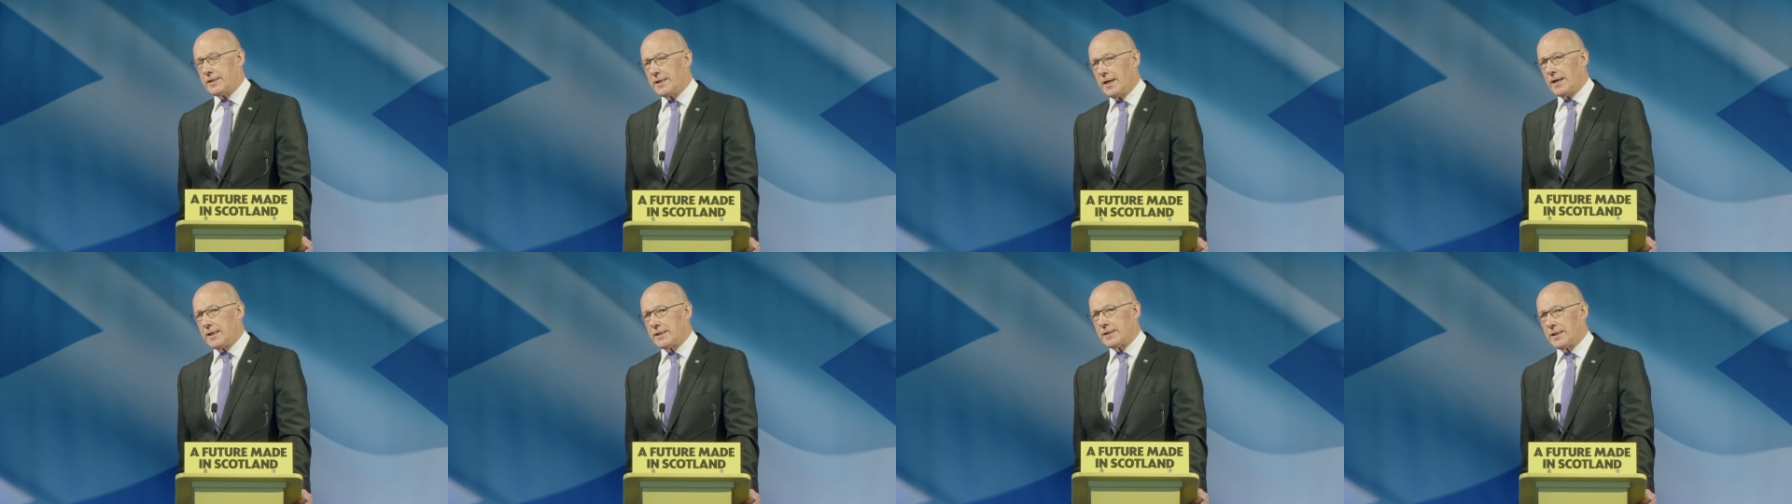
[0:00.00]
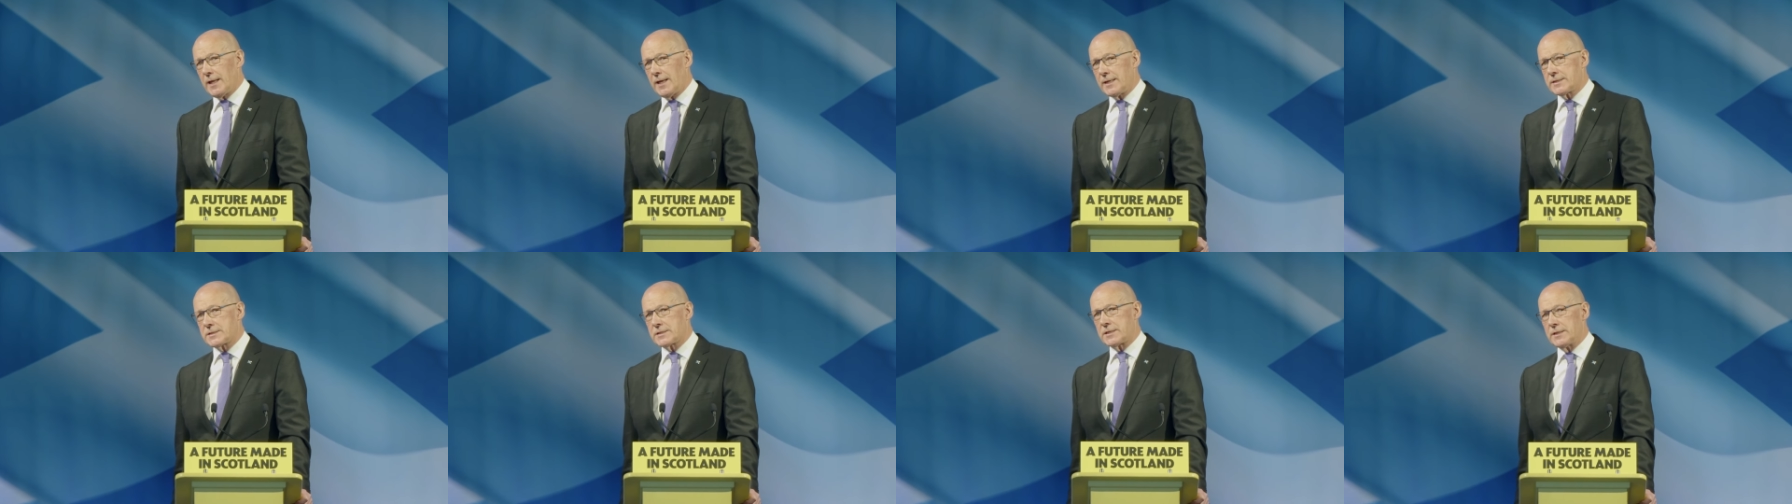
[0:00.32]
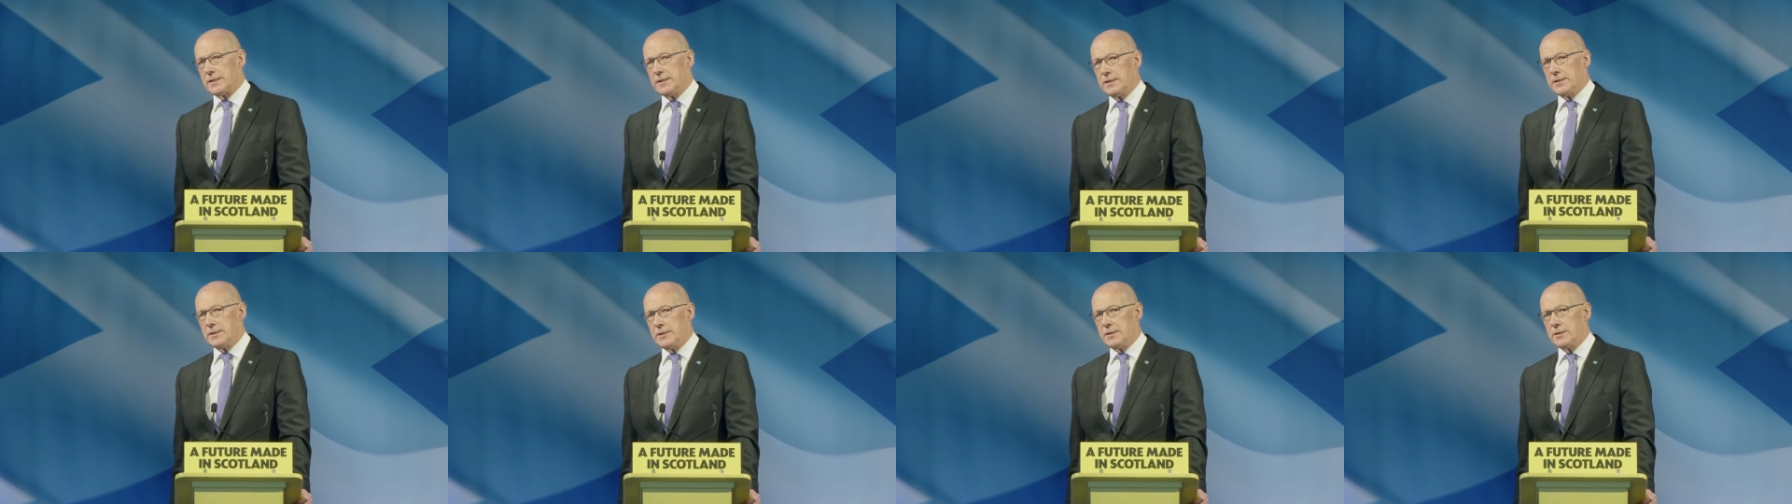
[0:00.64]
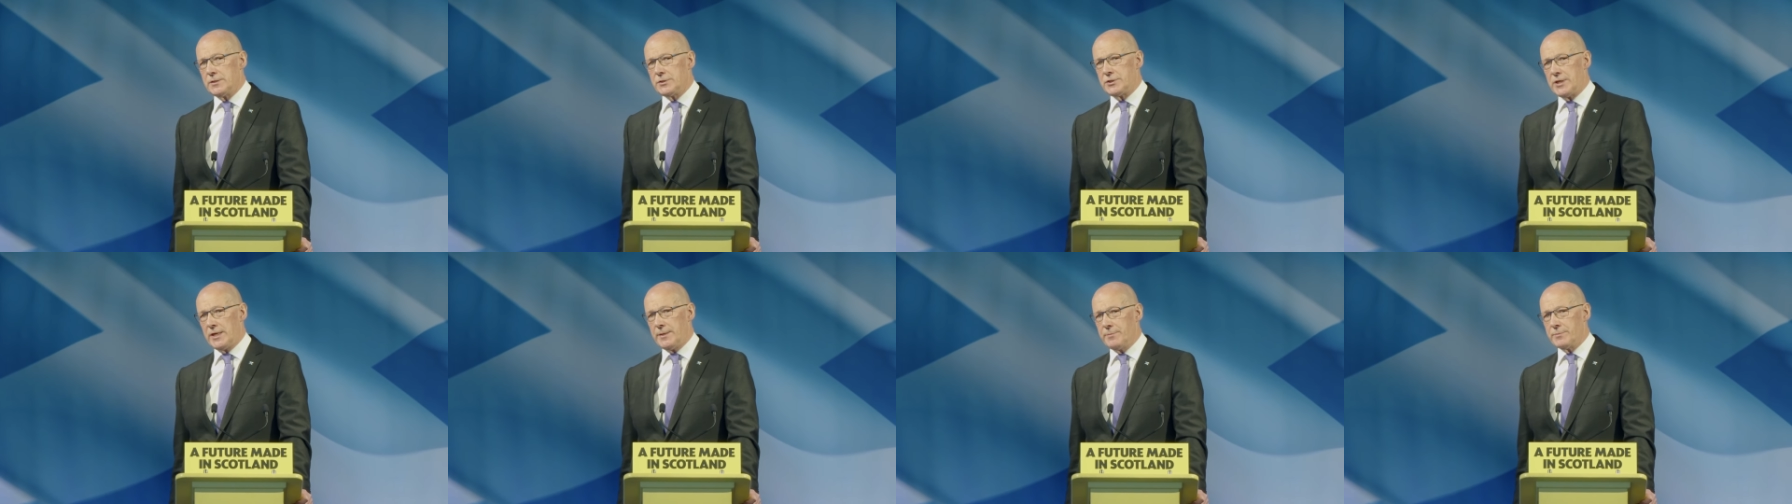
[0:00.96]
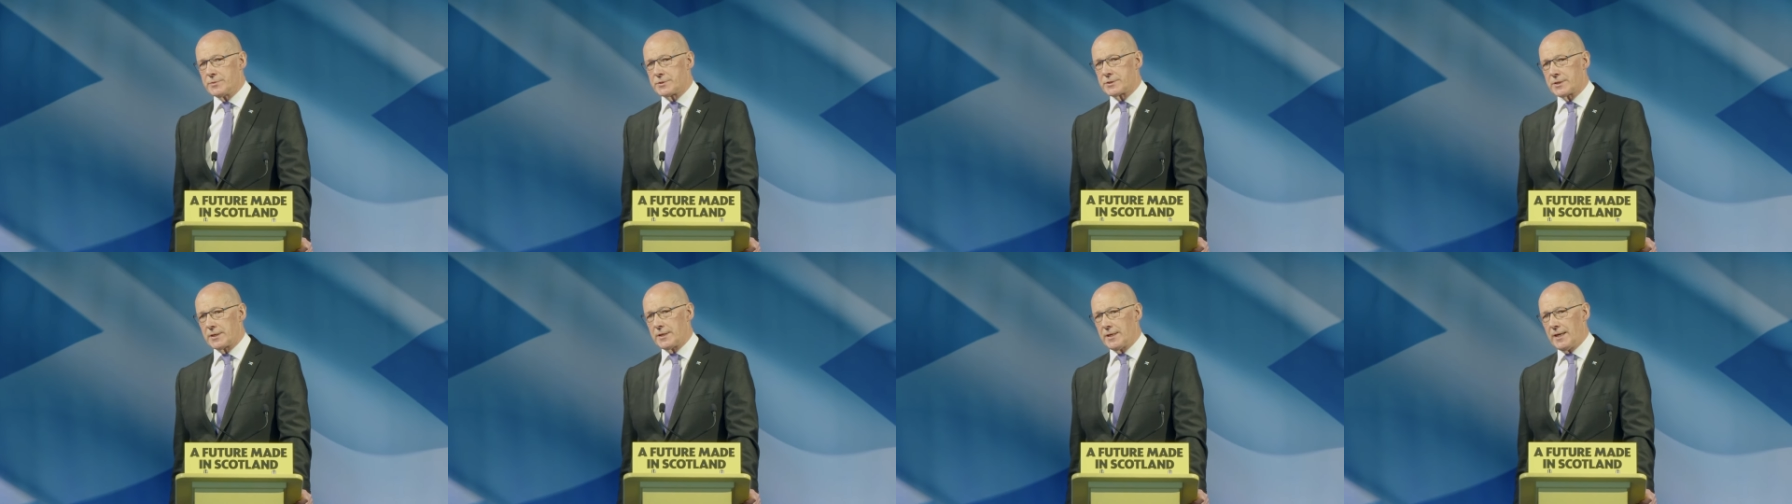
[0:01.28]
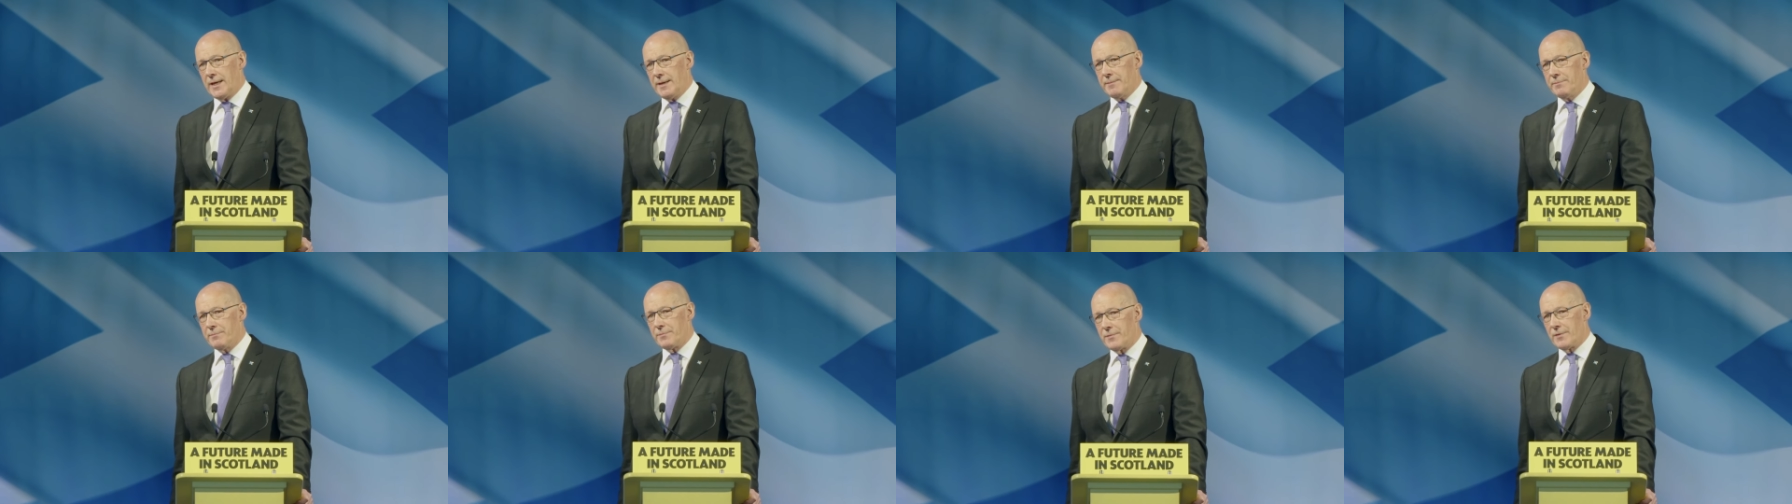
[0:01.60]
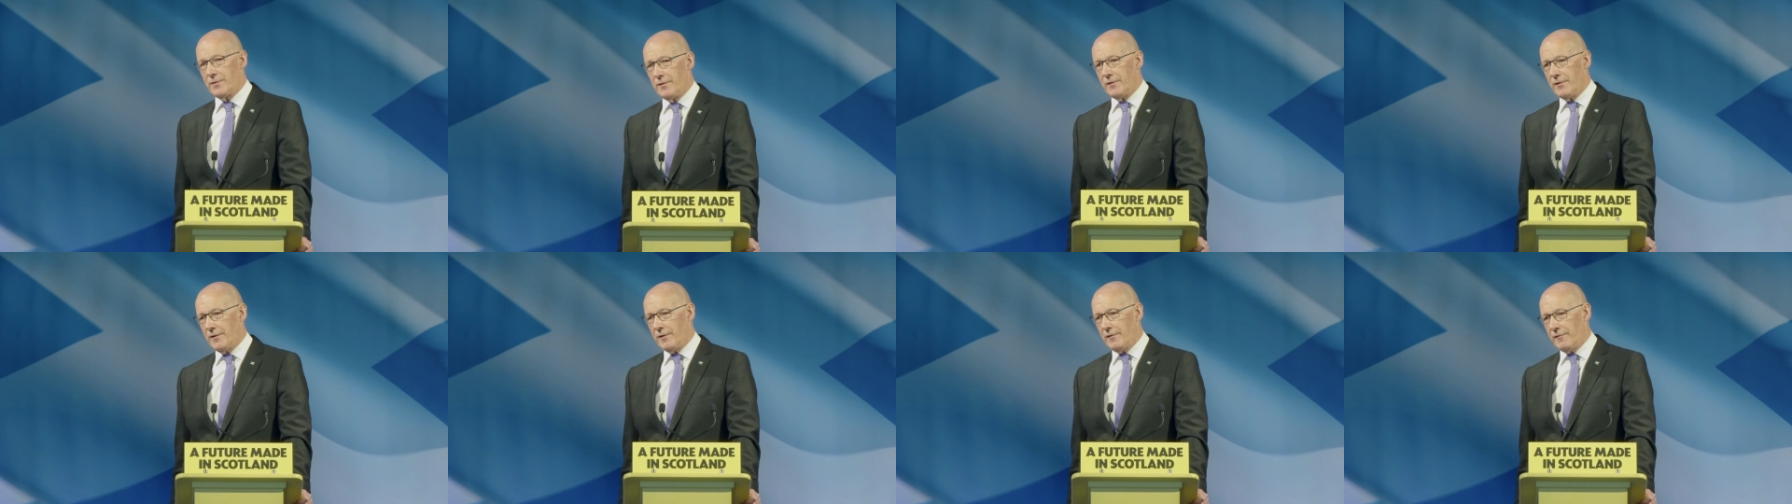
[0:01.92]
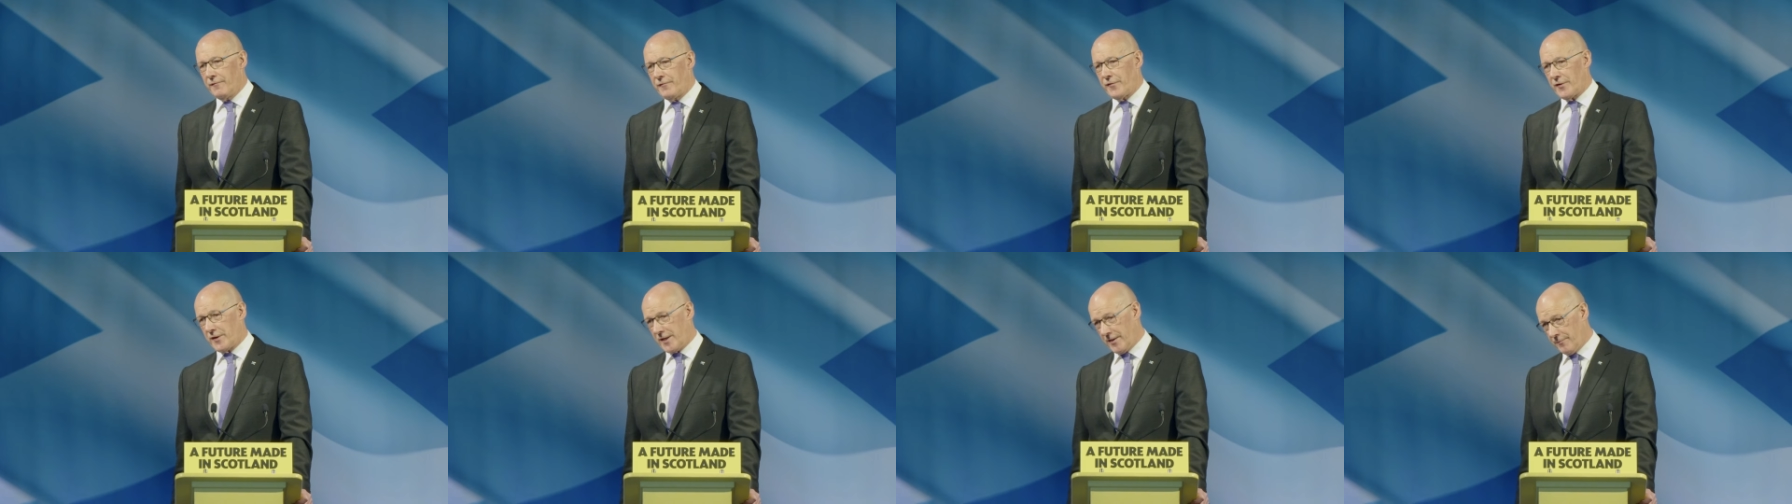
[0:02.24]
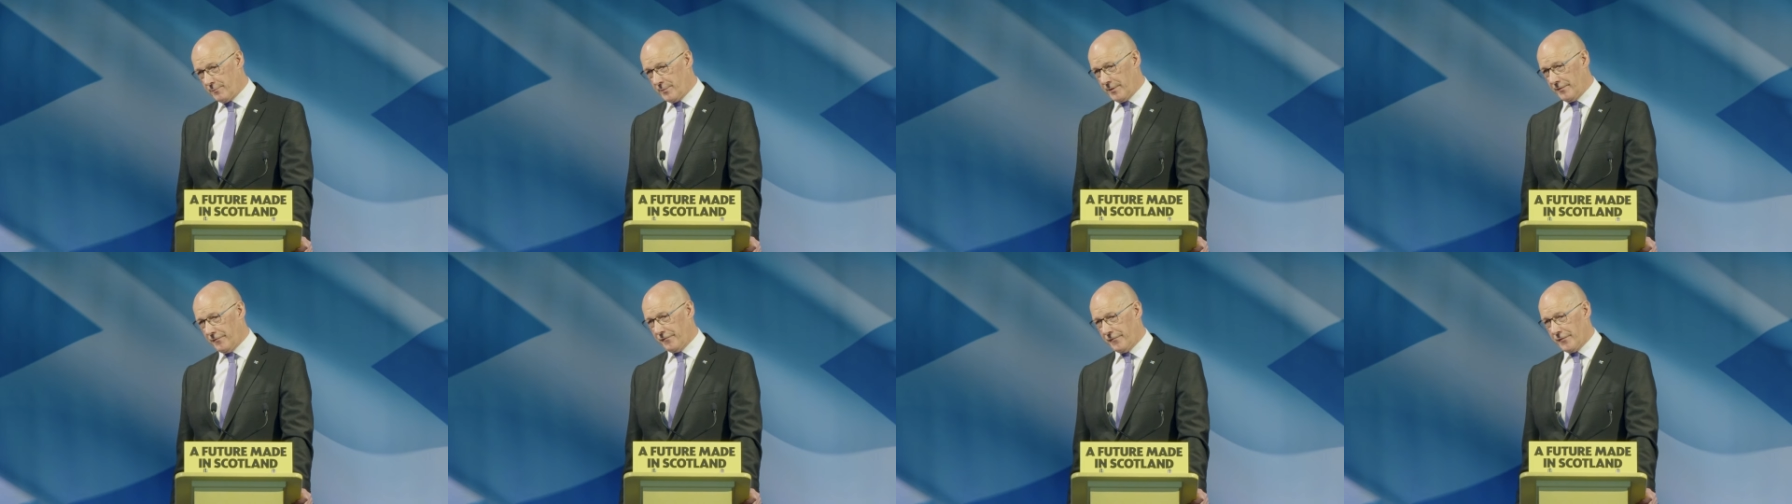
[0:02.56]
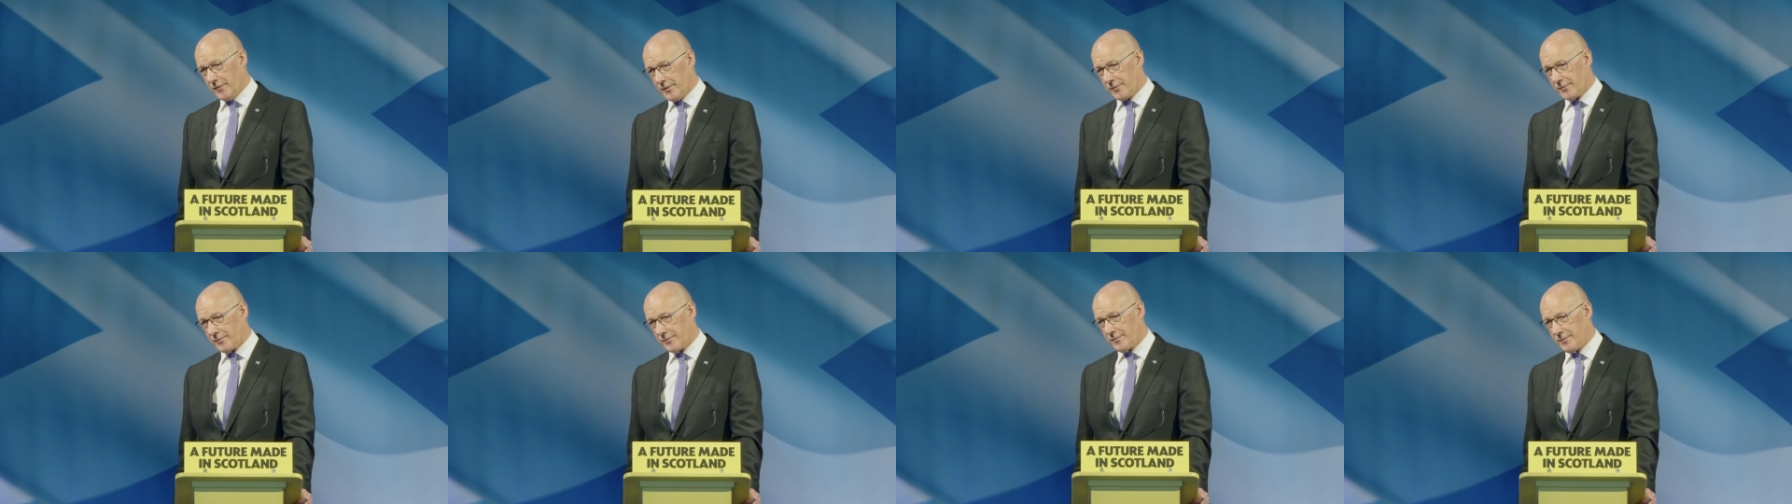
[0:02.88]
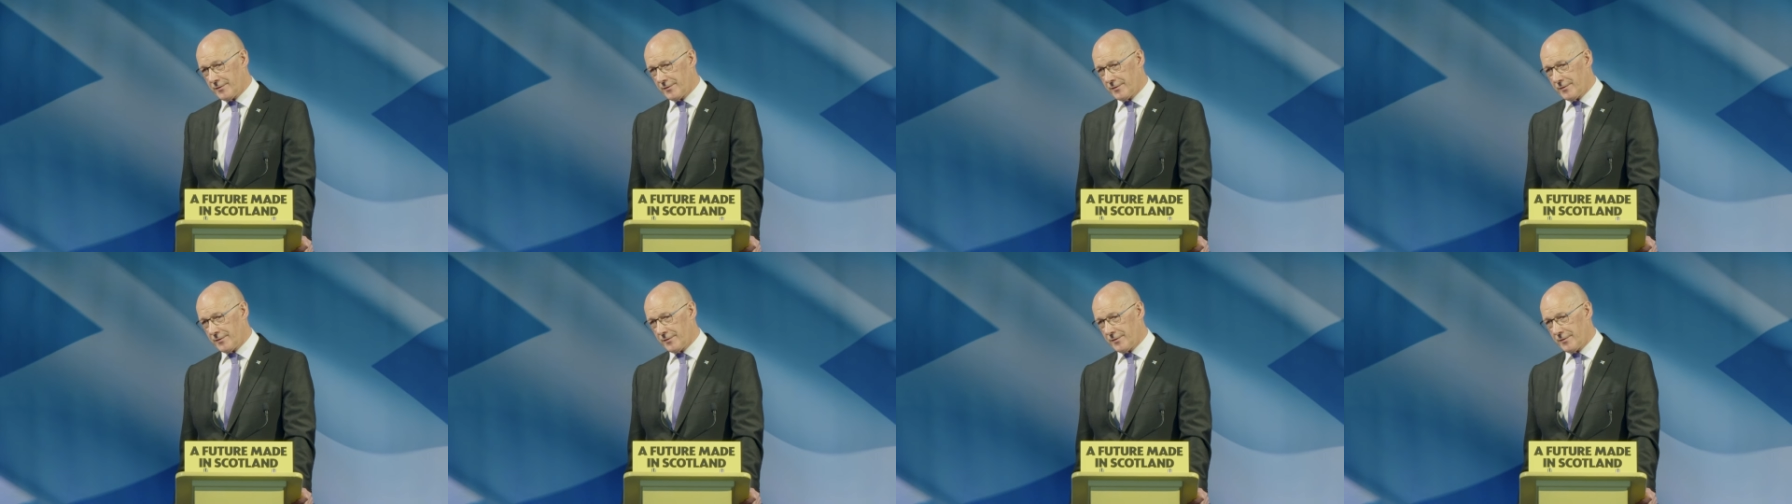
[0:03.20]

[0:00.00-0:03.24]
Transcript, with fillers: And lastly, James, forgive me for